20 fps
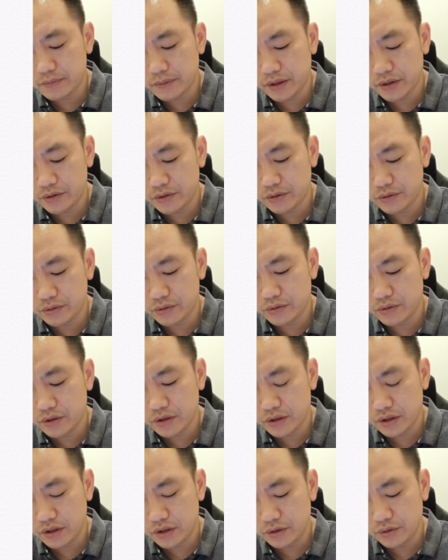by 2
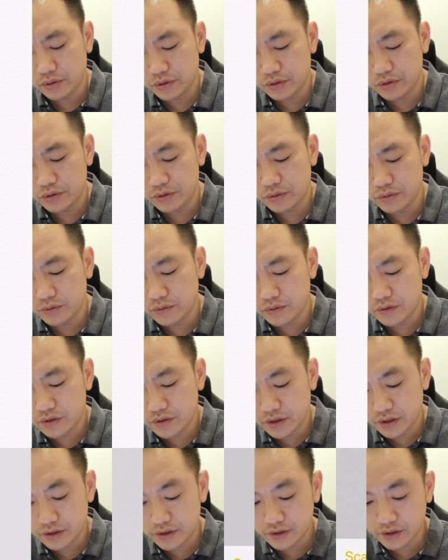equal to
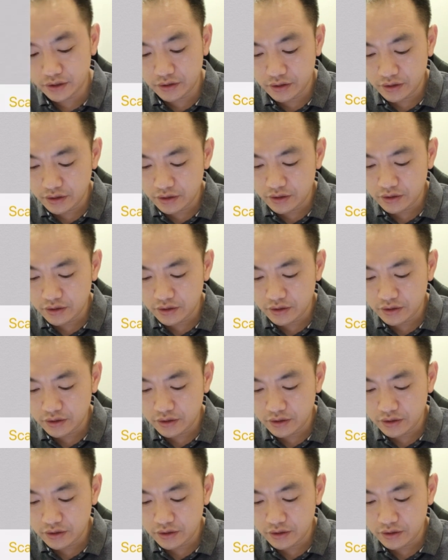16.